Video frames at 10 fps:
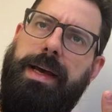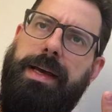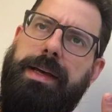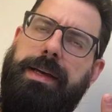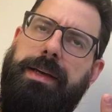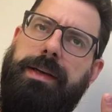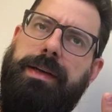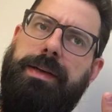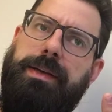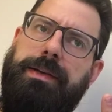a
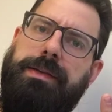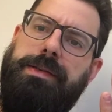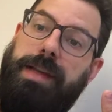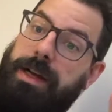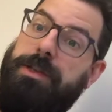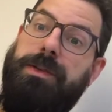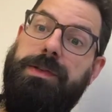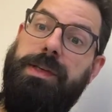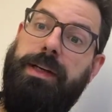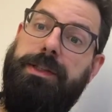sagittal
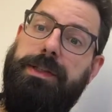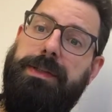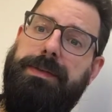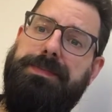section.